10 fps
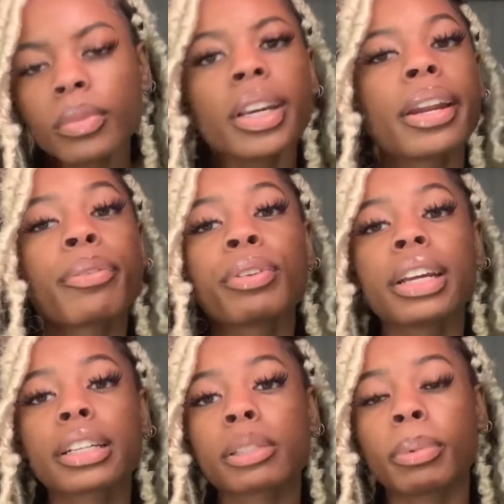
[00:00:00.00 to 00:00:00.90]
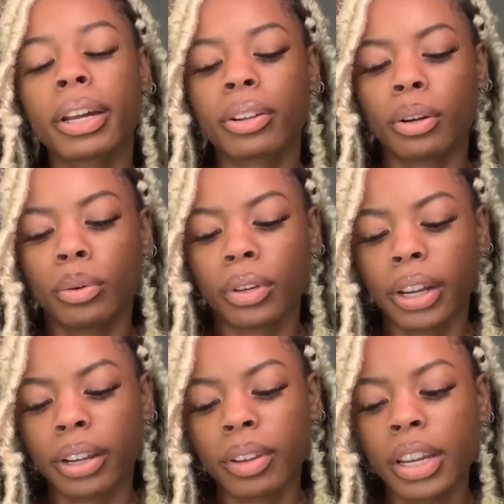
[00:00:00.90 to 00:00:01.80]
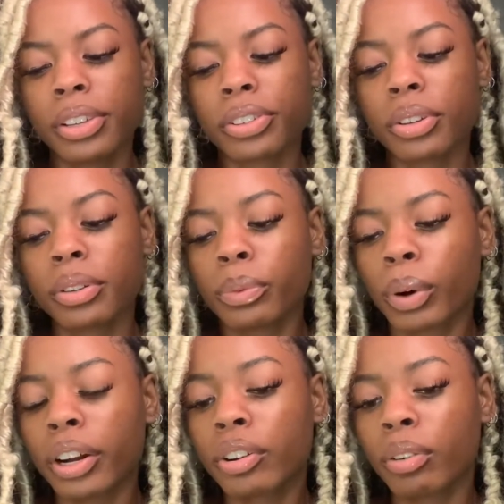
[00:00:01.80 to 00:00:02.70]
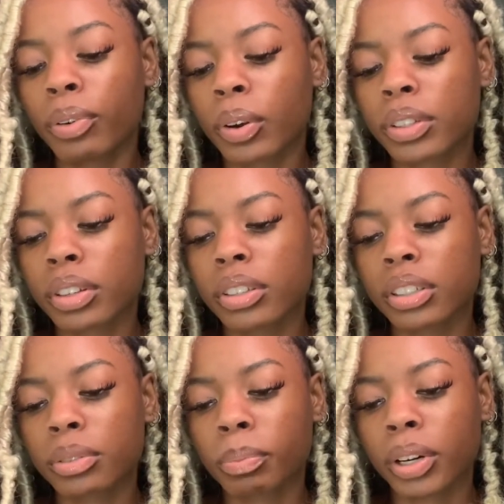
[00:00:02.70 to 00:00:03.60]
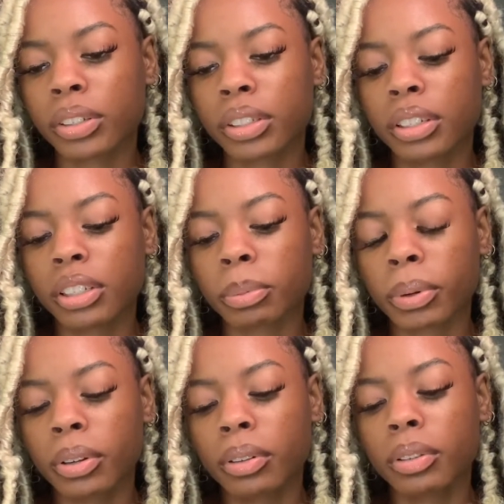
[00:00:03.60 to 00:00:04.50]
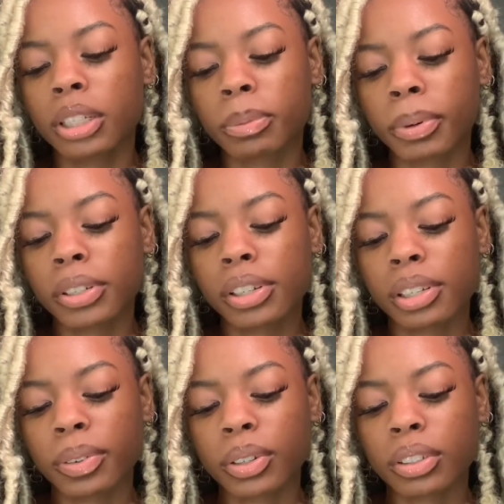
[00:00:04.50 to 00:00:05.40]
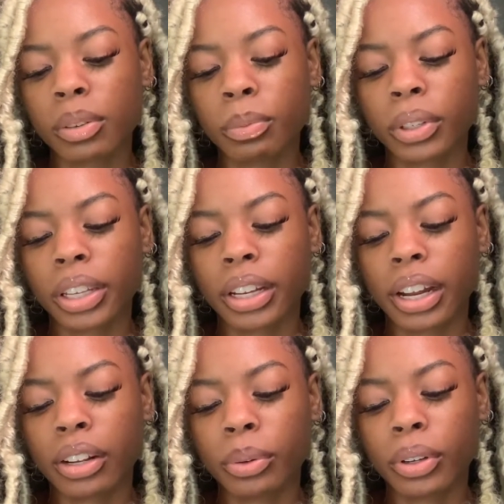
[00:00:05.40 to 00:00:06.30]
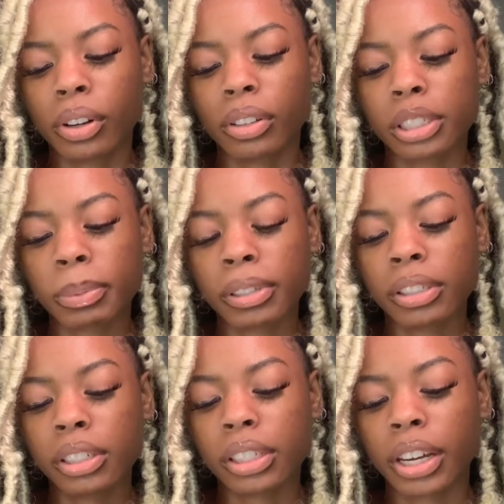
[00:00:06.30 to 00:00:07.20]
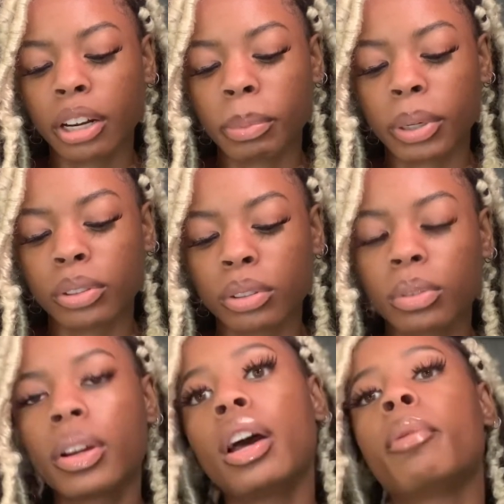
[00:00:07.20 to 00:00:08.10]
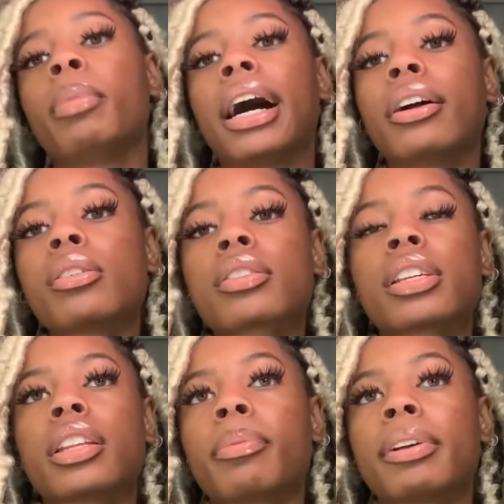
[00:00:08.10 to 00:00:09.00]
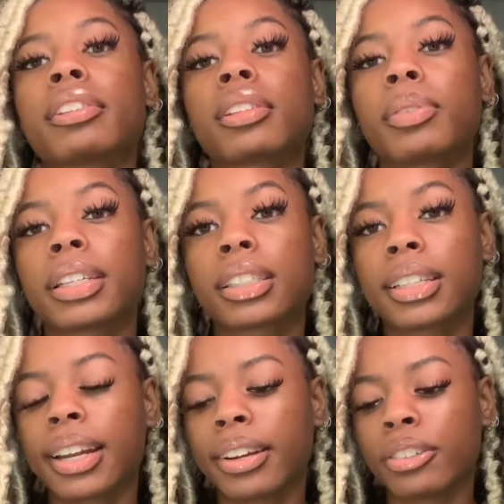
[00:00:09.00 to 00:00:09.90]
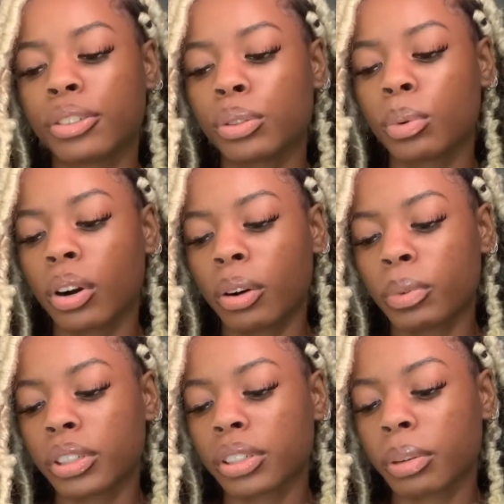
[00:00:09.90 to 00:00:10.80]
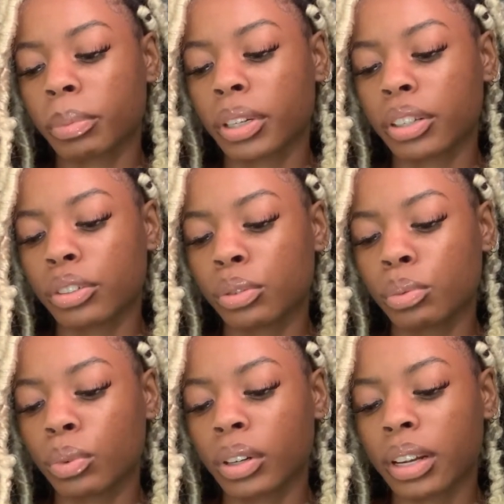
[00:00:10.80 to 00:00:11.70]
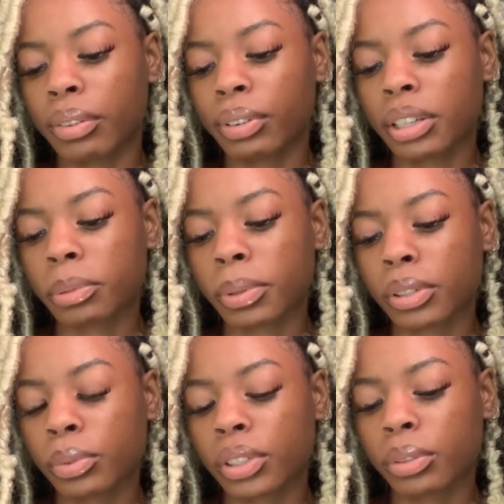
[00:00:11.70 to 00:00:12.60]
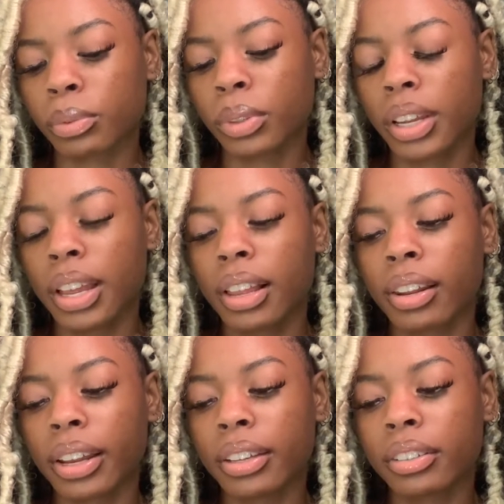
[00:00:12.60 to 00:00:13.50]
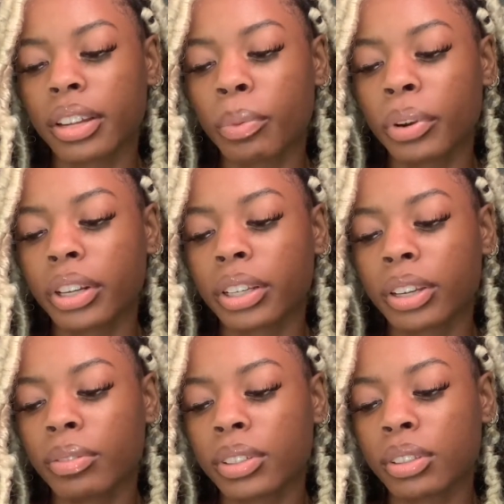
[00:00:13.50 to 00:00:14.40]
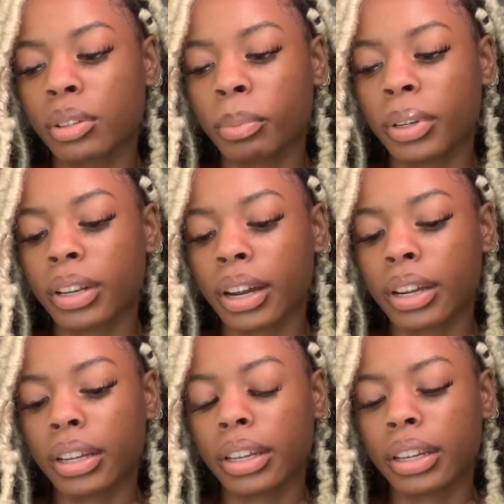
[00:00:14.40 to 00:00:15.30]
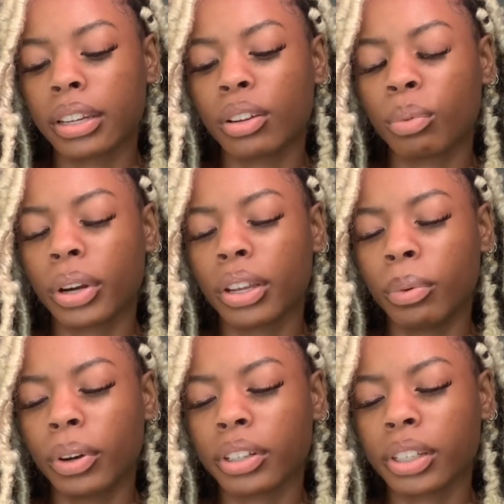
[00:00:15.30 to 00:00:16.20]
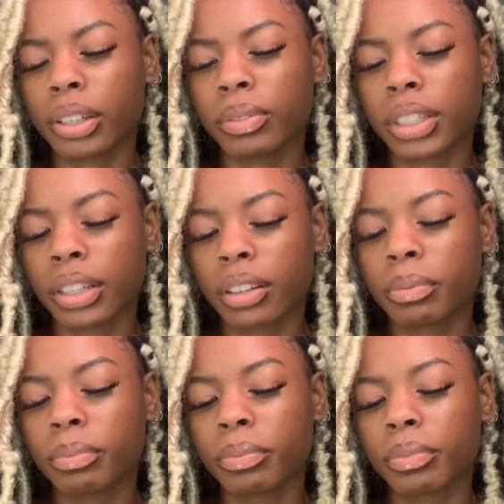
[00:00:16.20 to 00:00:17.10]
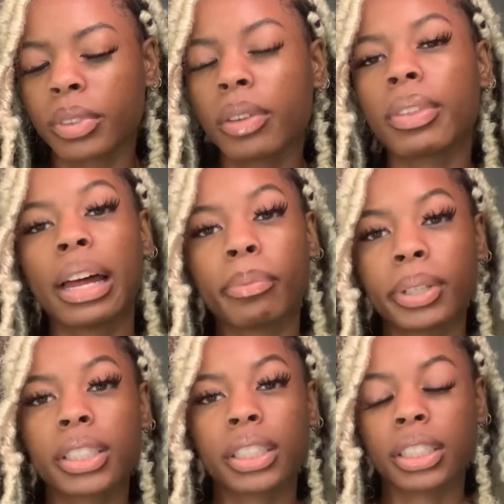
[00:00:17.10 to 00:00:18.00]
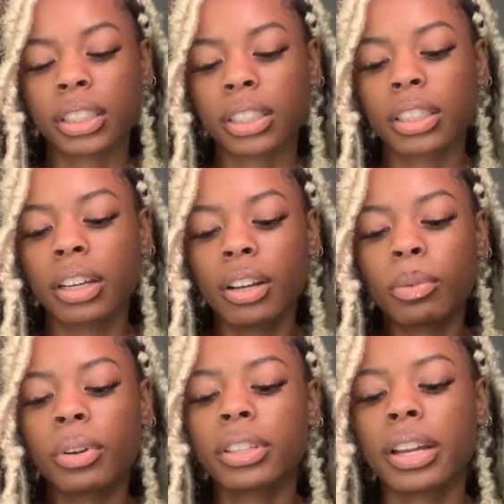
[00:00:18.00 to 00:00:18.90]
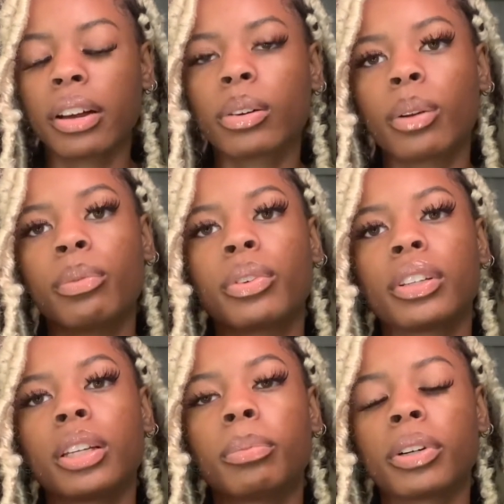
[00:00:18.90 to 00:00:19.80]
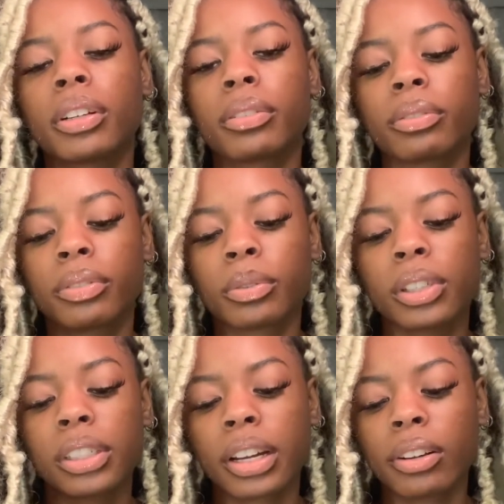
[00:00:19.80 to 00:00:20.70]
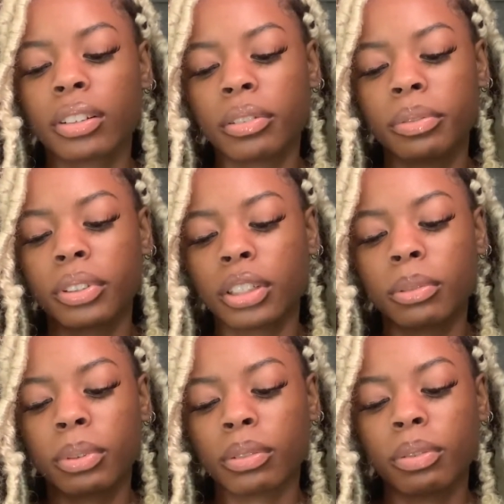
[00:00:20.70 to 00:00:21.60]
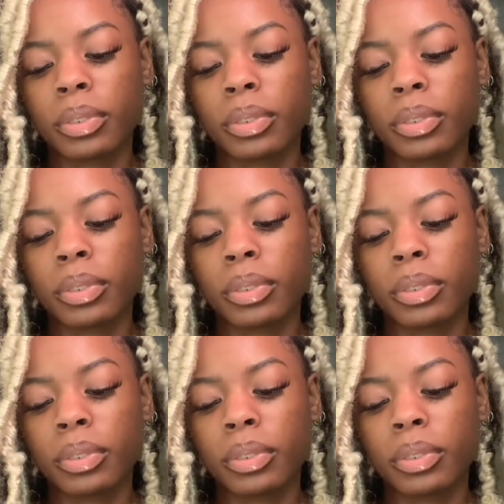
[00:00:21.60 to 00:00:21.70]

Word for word: and I feel like it's by their own life. So while you're focused on this person, this per this person is focused on what they got going on. This person does care about you, but I don't see them as invested as you are, which is something that you want. I feel like this person wants to like they want to give to you but not in the way you want to give to them if that makes sense what's the outcome for libra what's the outcome for libra from